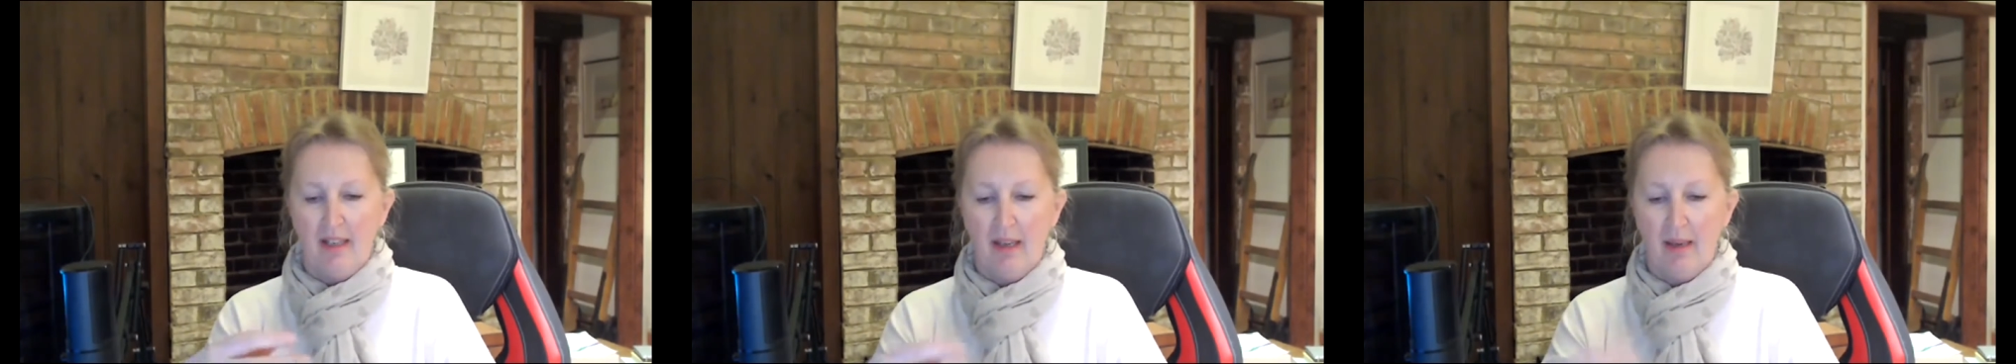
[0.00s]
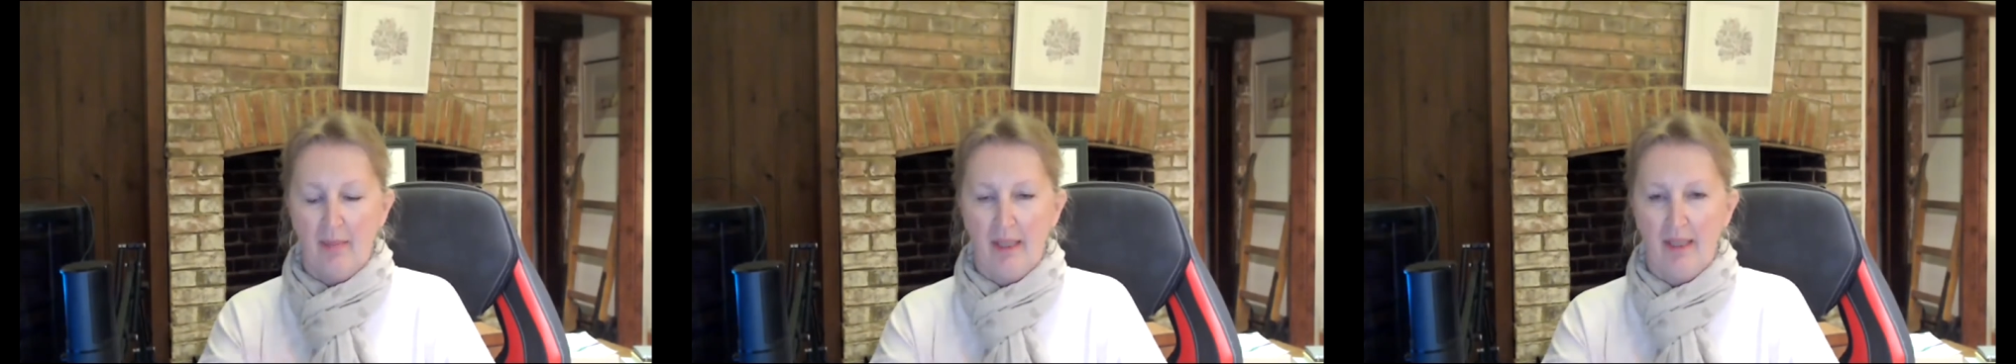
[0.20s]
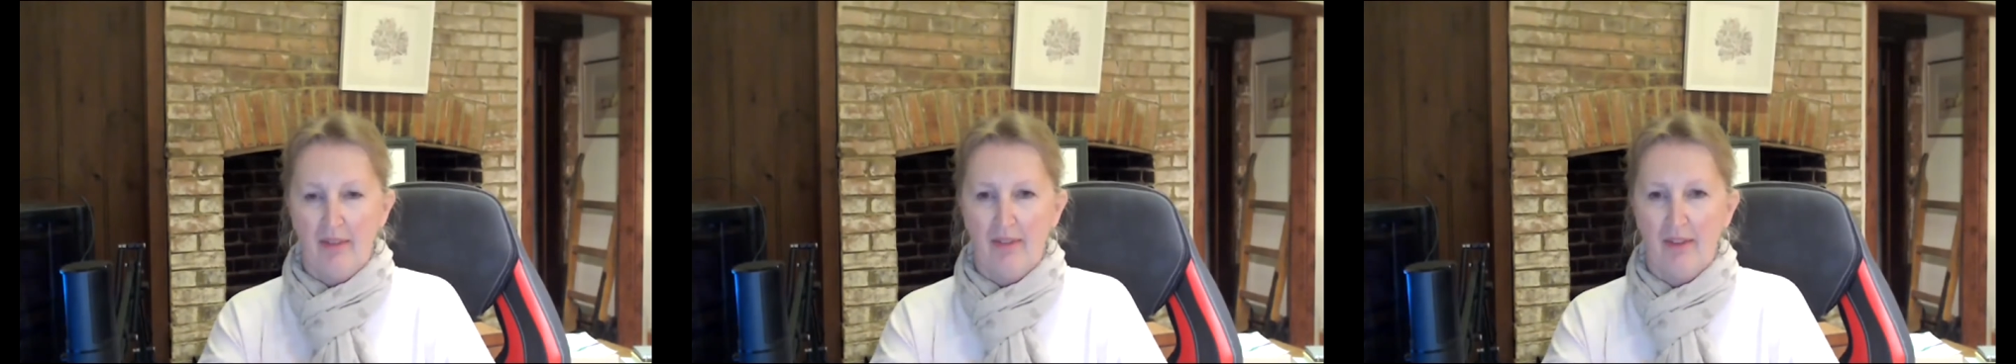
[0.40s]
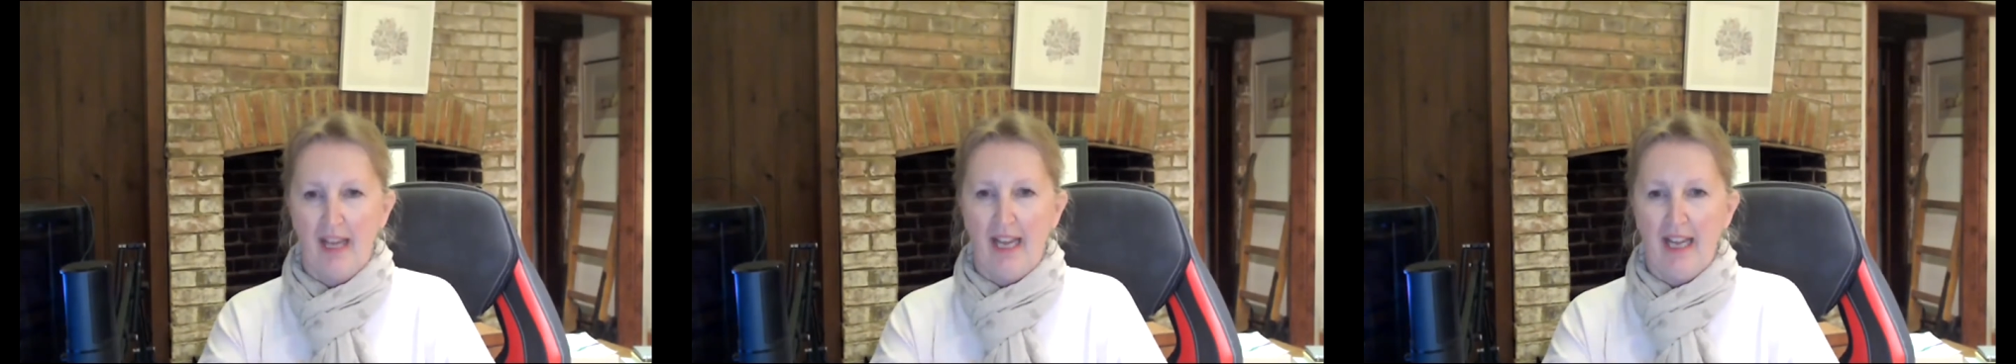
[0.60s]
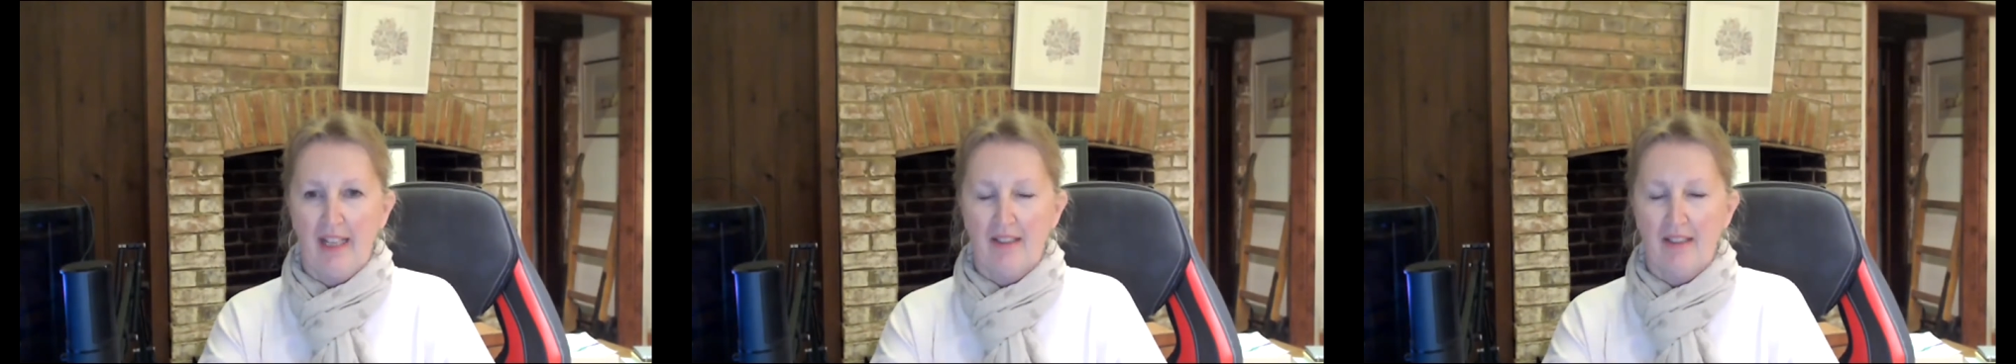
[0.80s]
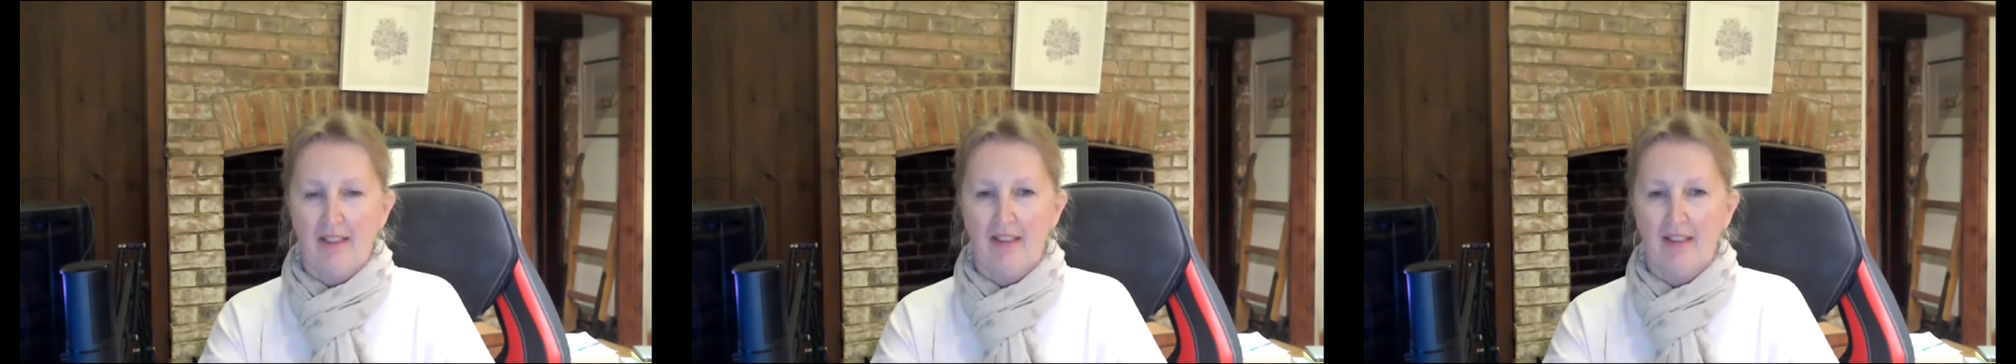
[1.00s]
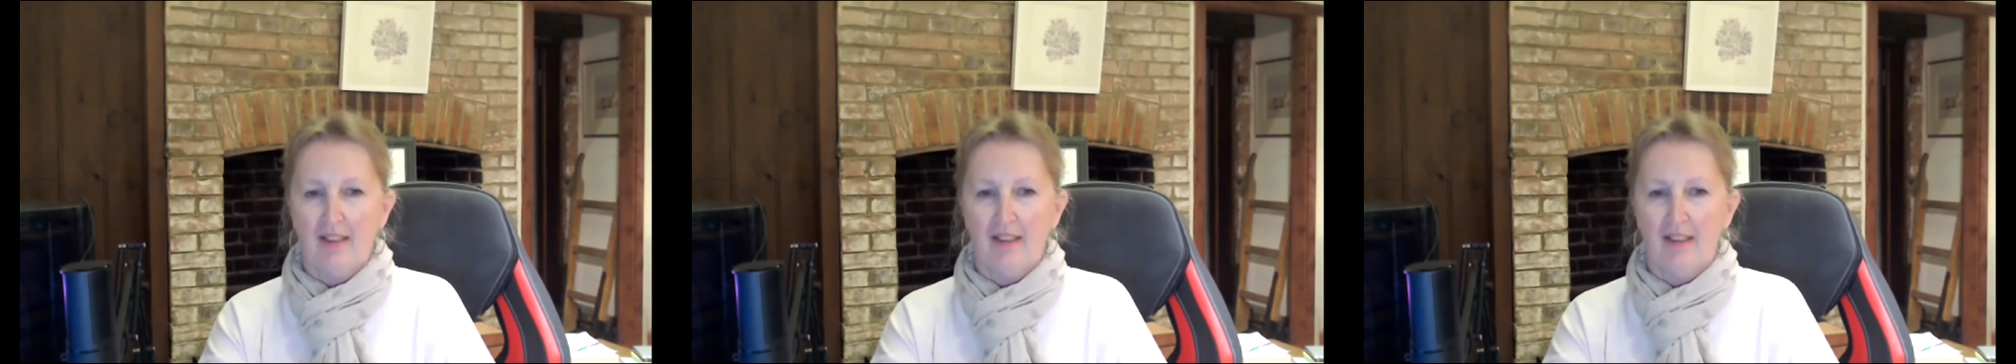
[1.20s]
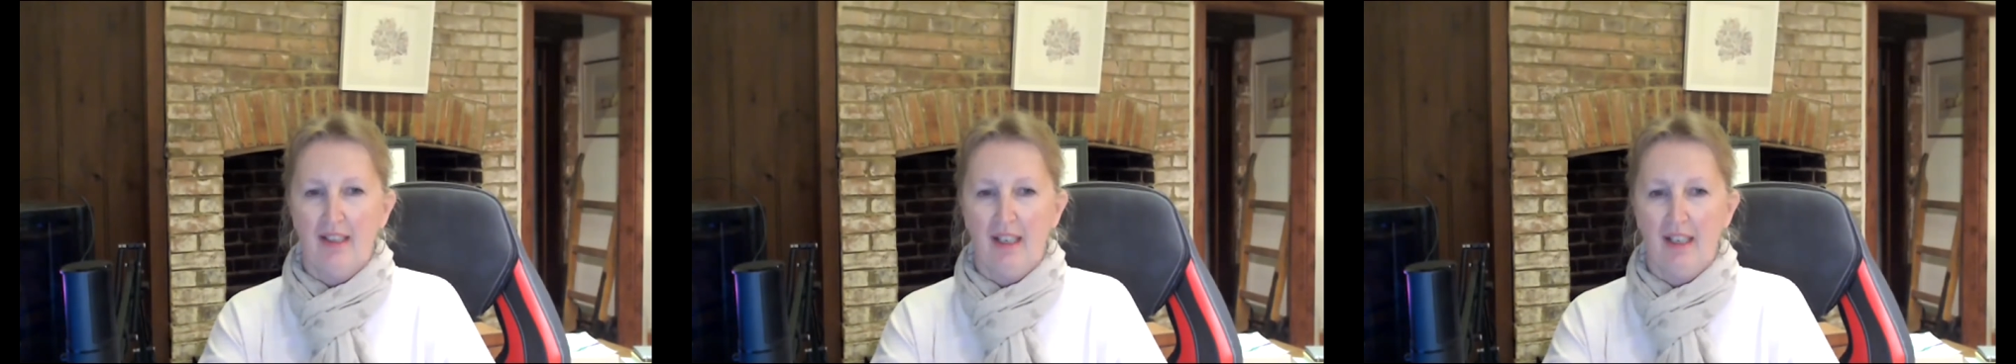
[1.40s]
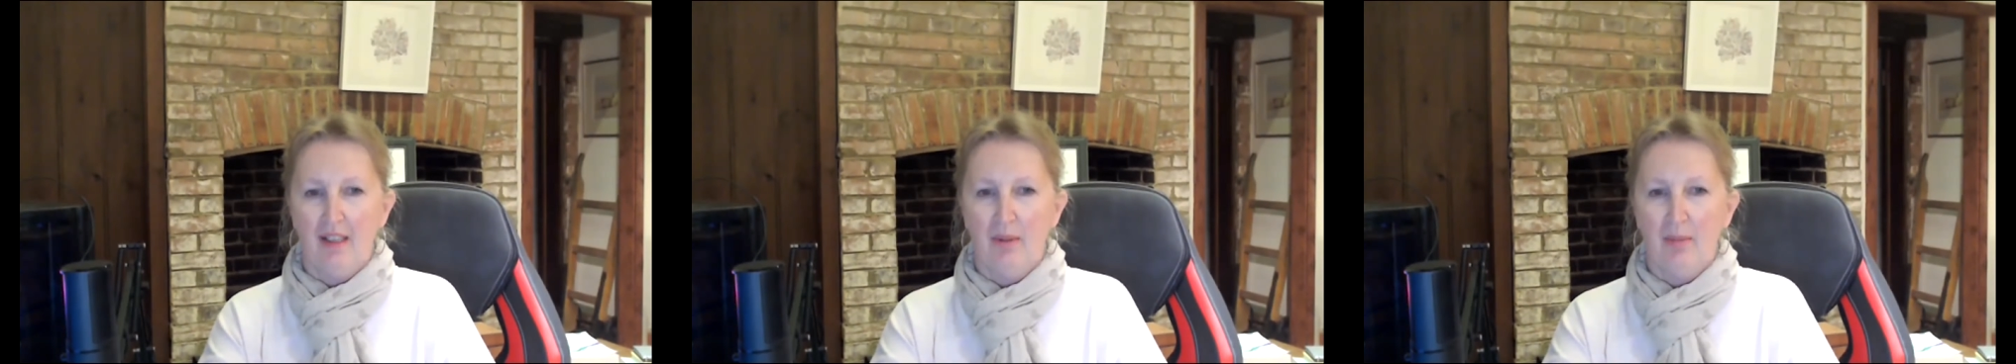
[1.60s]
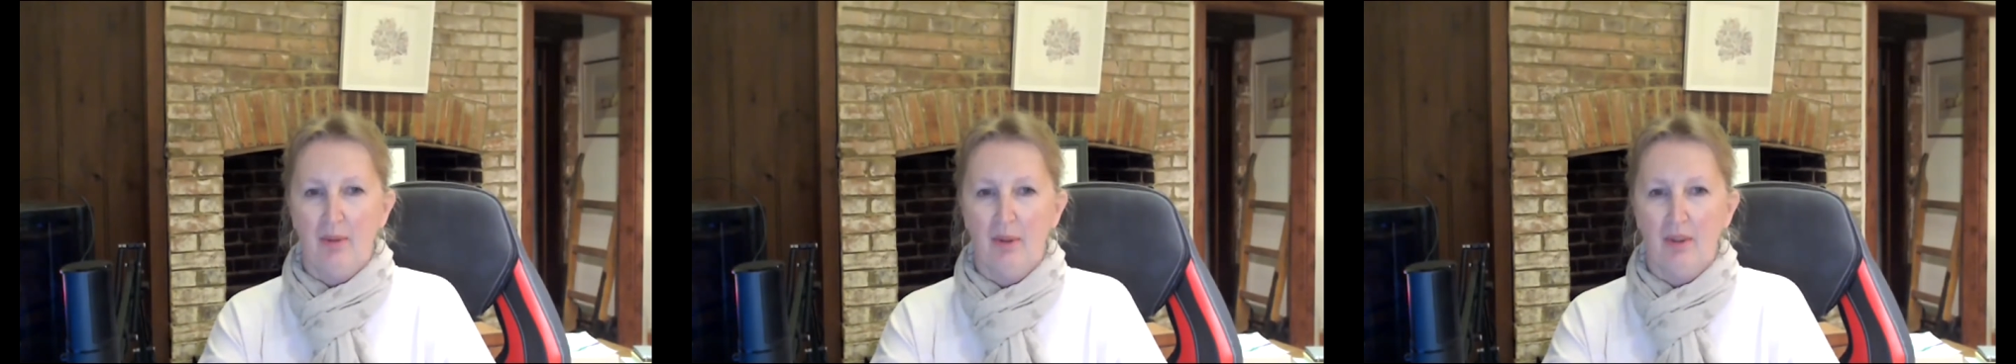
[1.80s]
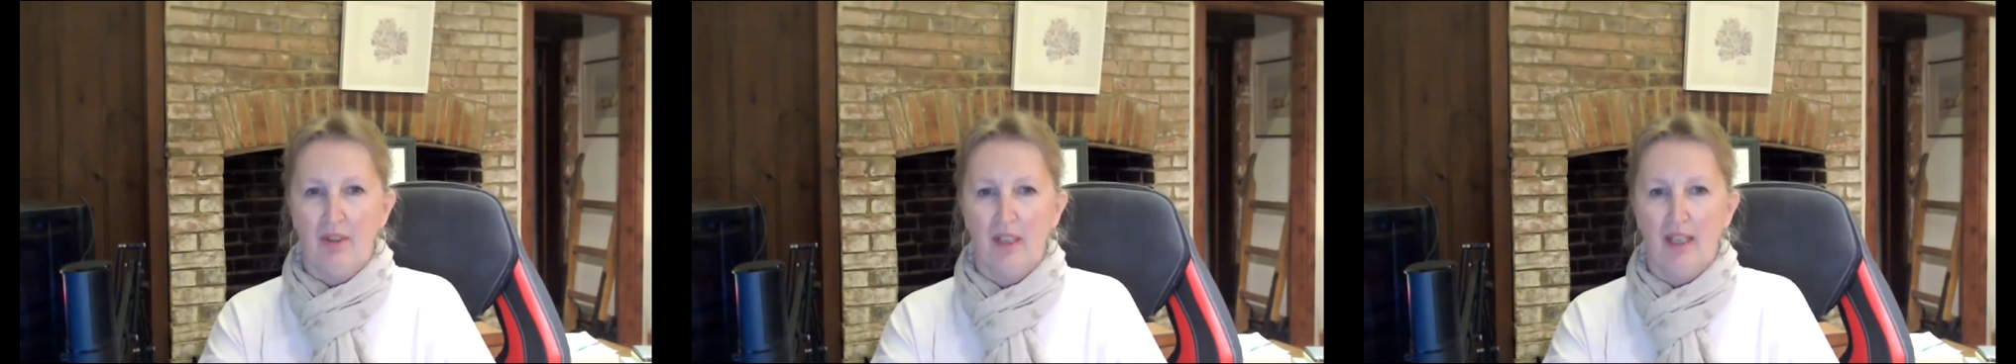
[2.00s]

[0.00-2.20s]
a bit of that in a book.